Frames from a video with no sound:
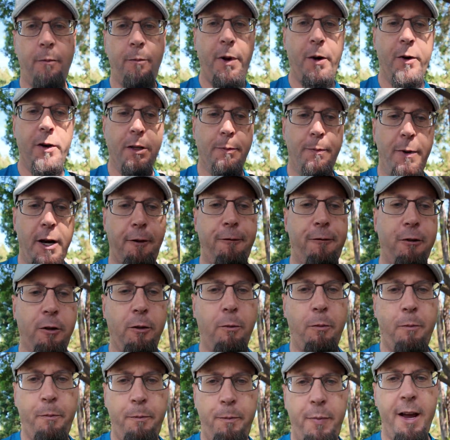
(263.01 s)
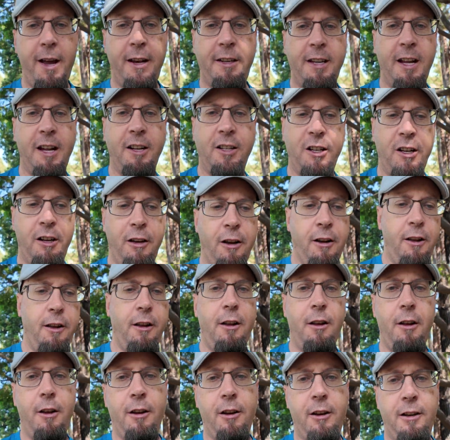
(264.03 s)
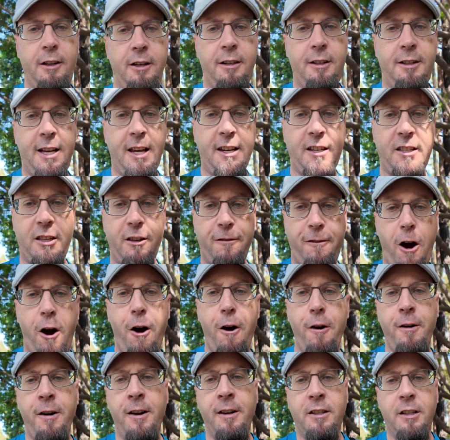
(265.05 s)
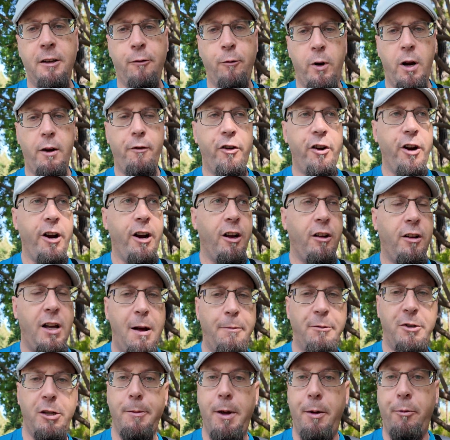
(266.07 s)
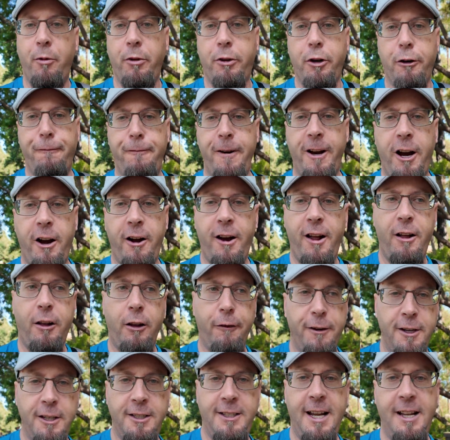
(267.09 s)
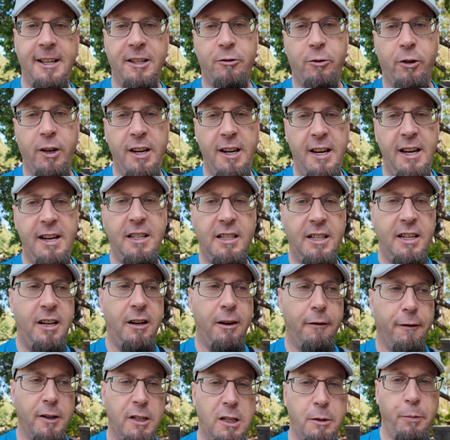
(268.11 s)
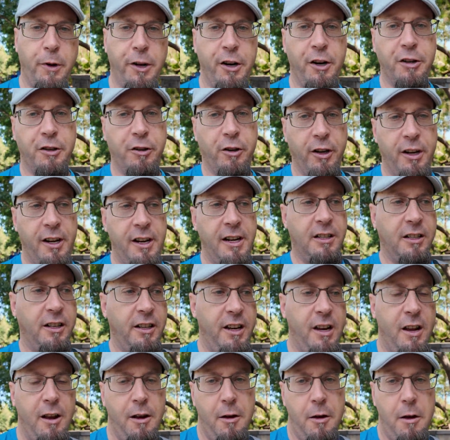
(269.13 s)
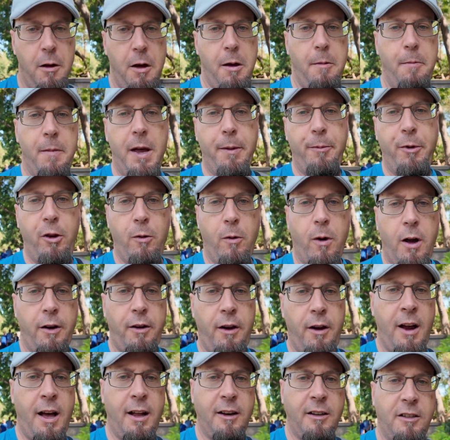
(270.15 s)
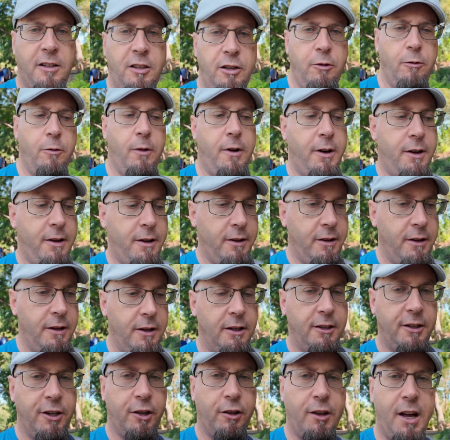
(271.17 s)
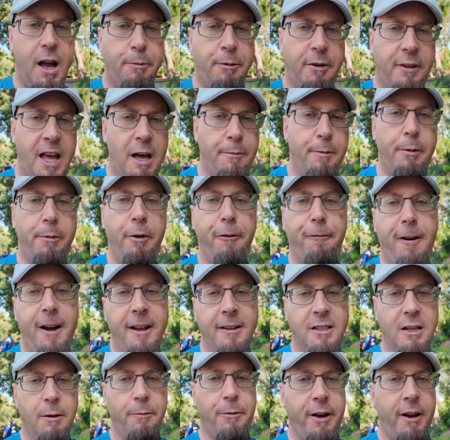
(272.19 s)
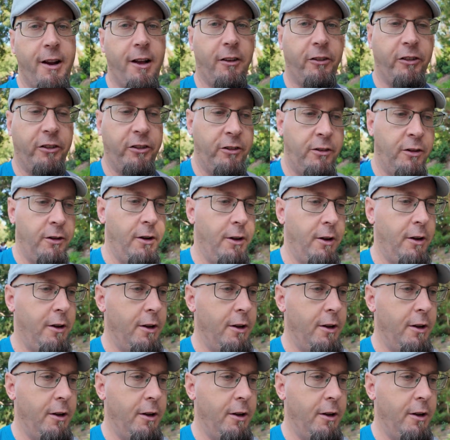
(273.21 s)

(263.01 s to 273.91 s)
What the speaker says: Be respectful, pay attention, test the hardness of whatever you're going to clamp to, maybe with your fingernail. If it dents really easy, or if it splinters really easily, maybe you ought not to clamp to that. Maybe find something else.